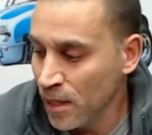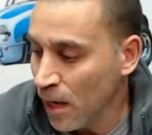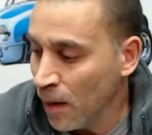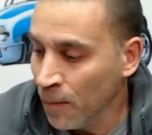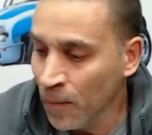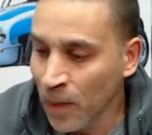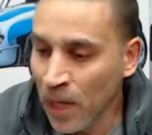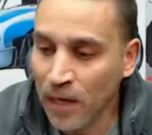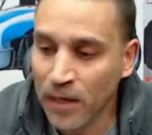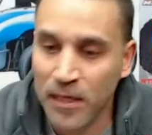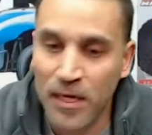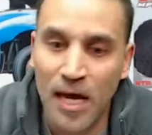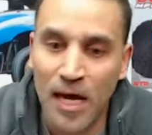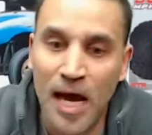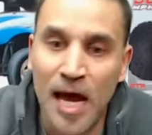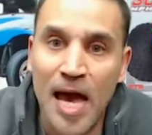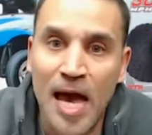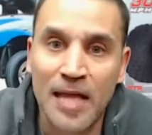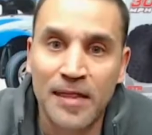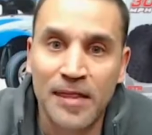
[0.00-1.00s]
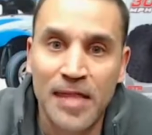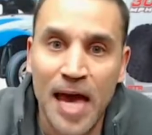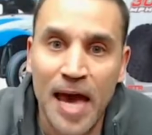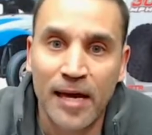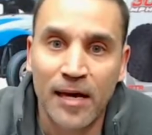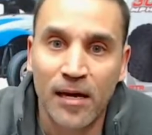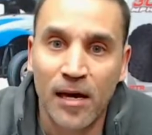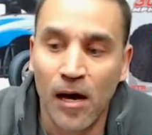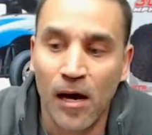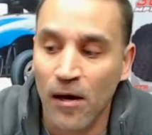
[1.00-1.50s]
I'm lucky I had
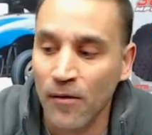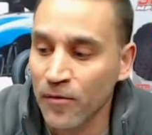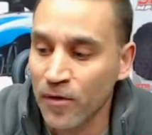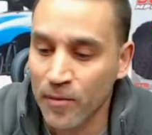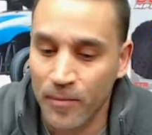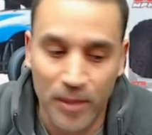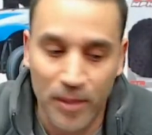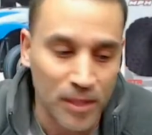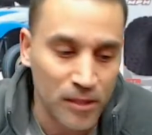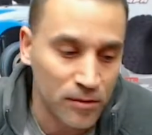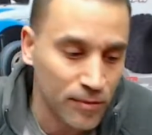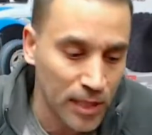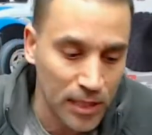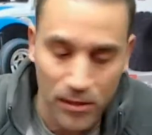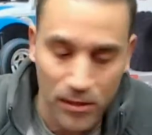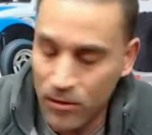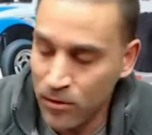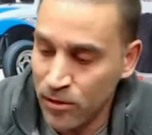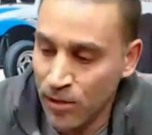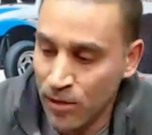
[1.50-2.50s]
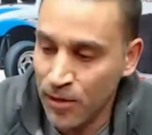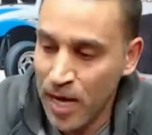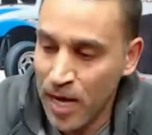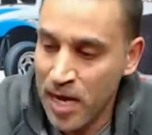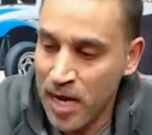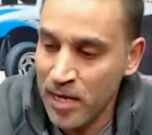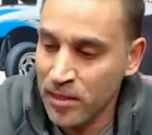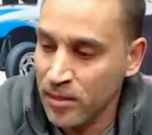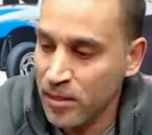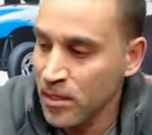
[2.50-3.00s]
that cover because when I used to
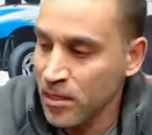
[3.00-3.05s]
race